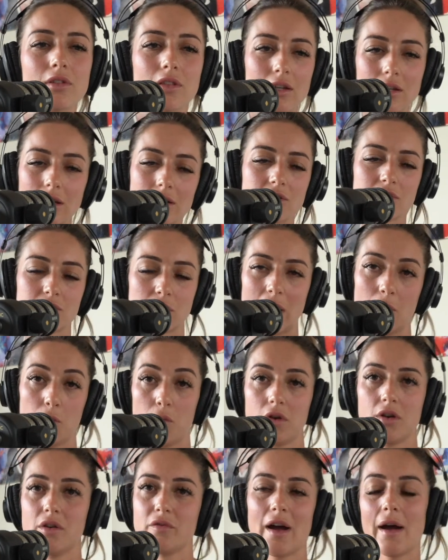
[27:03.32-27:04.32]
it
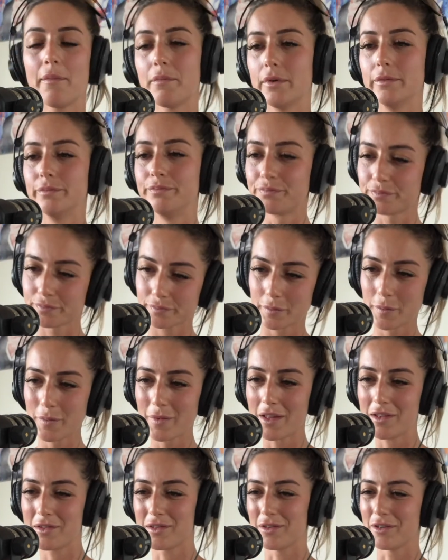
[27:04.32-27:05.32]
wouldn't have happened.
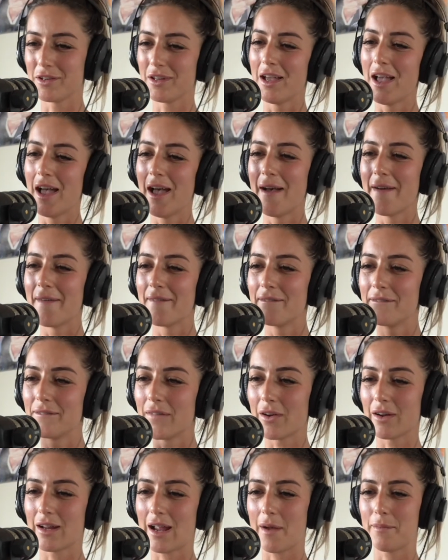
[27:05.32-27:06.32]
So
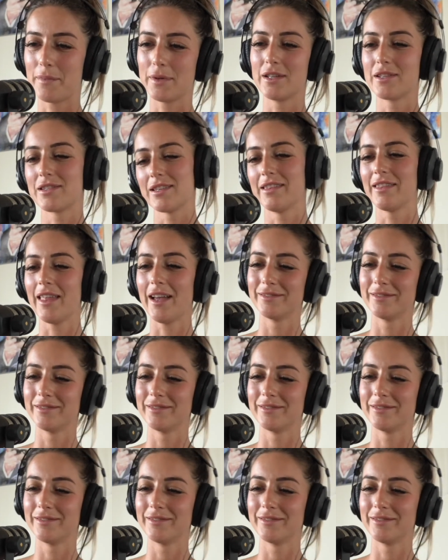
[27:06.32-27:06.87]
very happy you said that.